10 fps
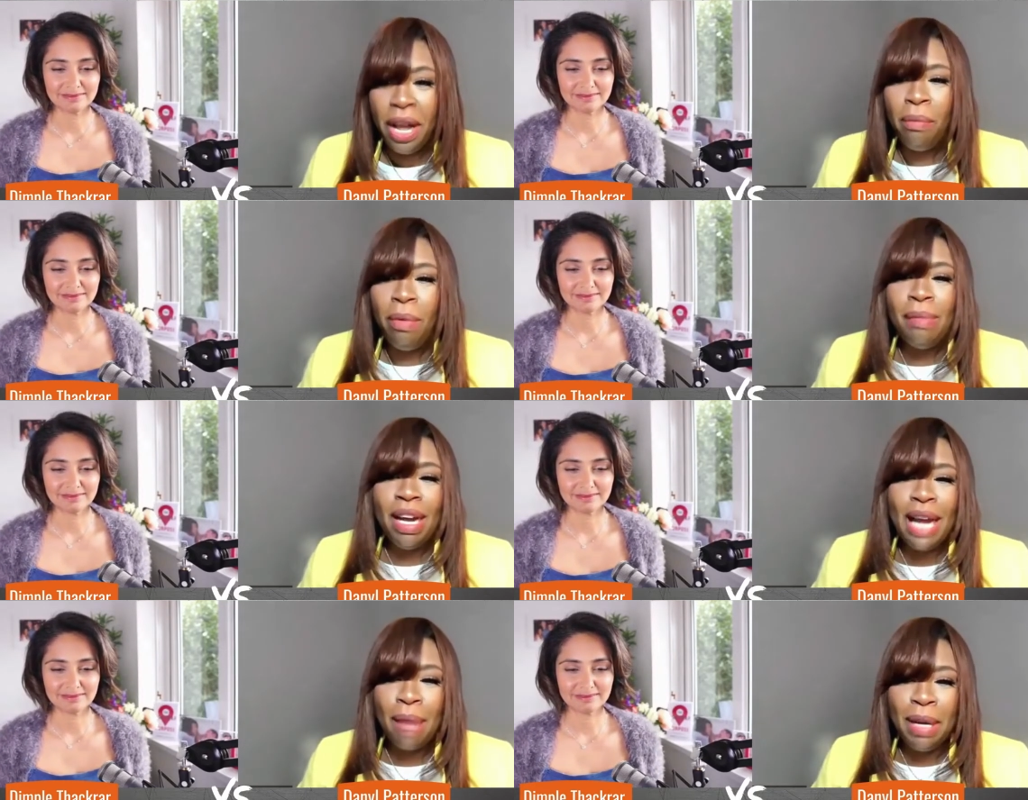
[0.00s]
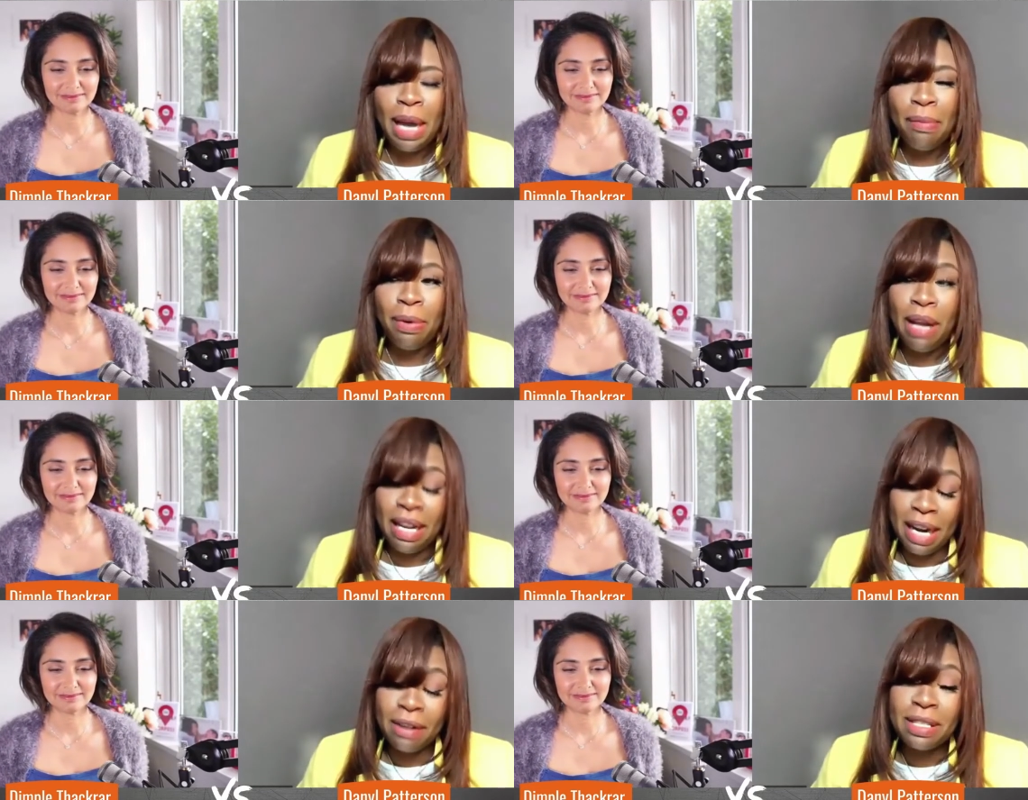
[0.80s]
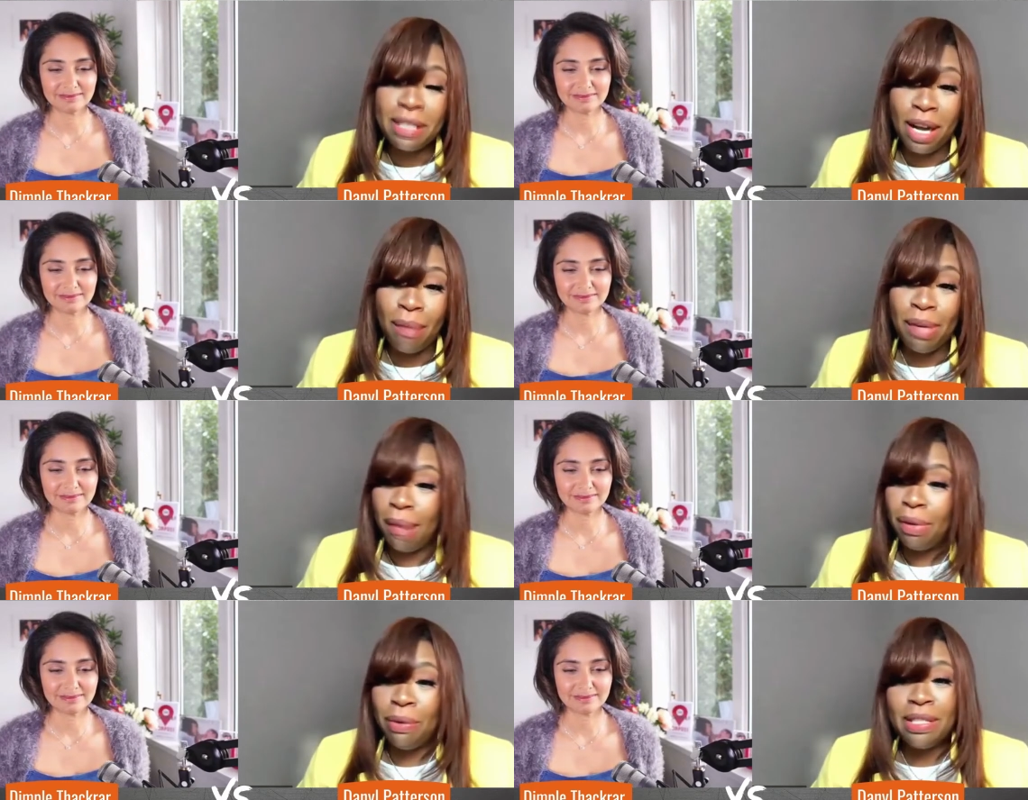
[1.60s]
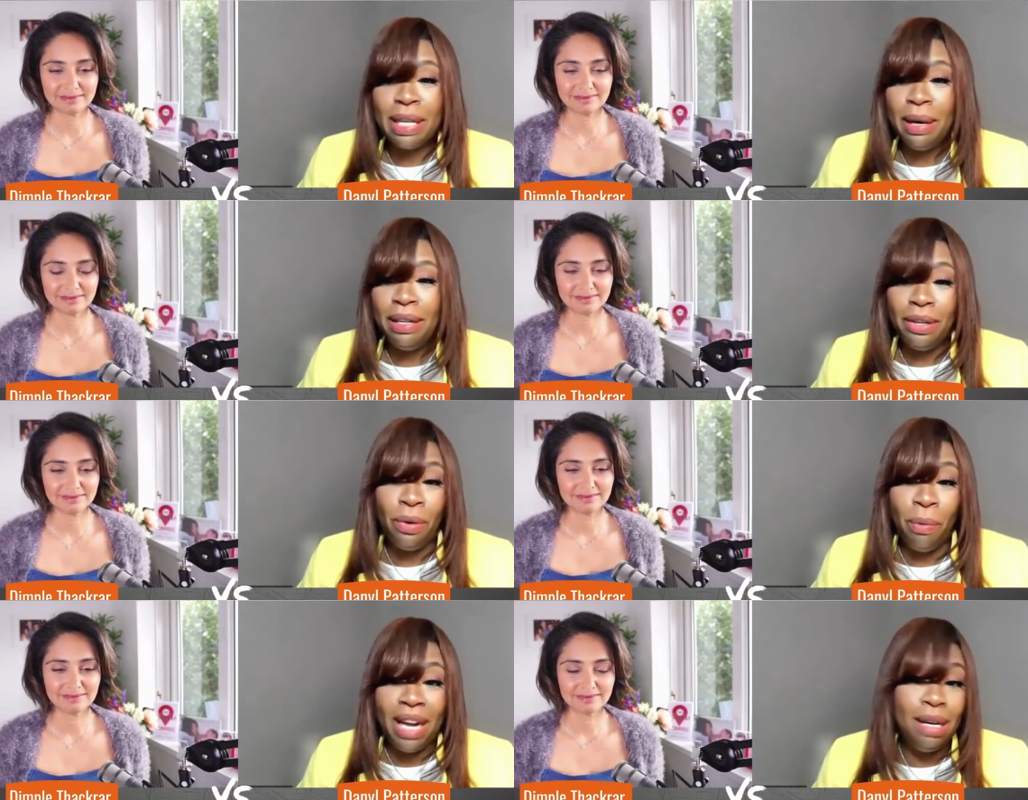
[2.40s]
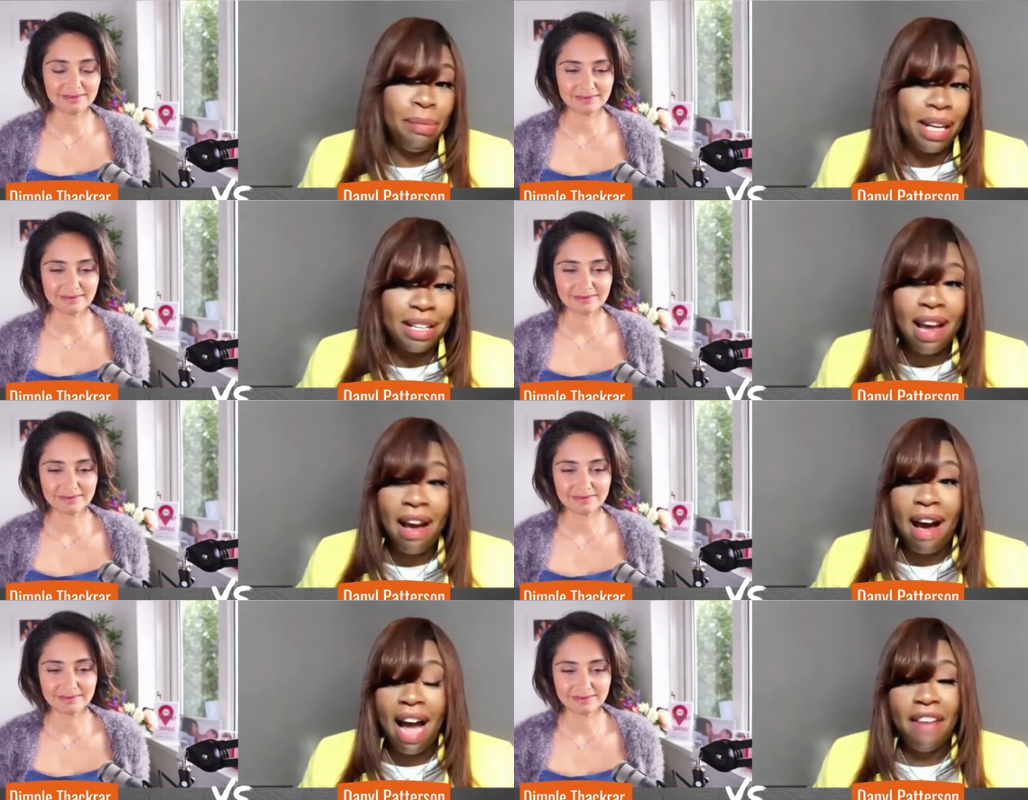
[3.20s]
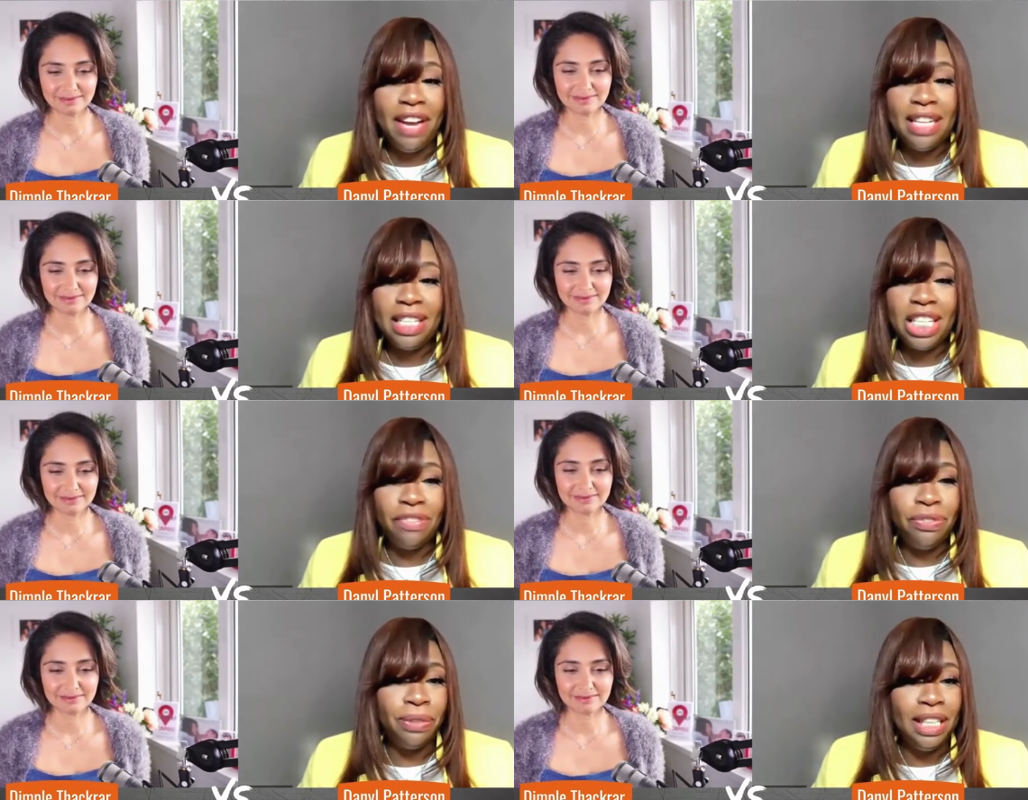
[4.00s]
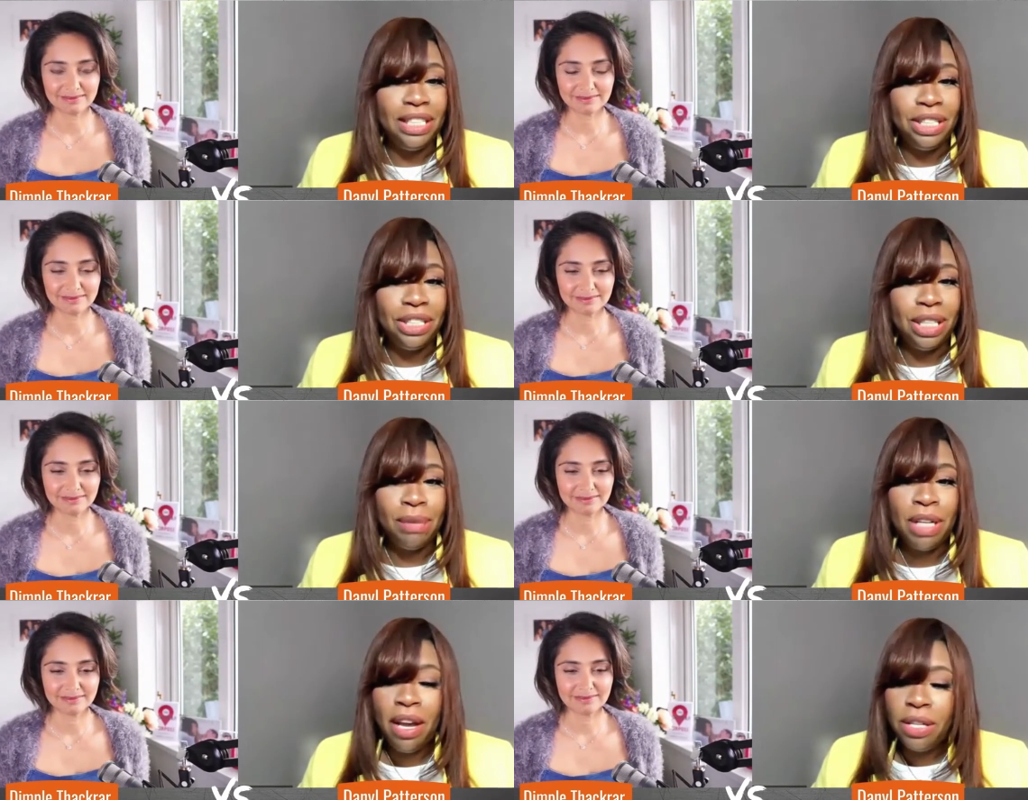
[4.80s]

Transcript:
Speaker 1: We may not be able, and there are some, and I'm going to say, you know, we, because I've had successful relationships.